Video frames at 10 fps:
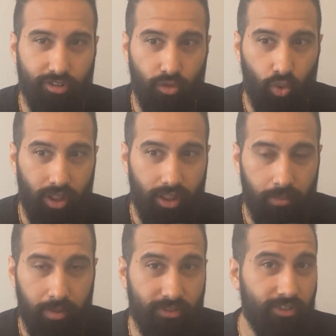to win the
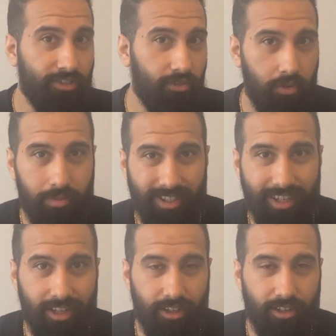business of a
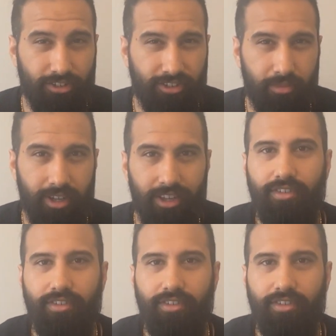particular customer,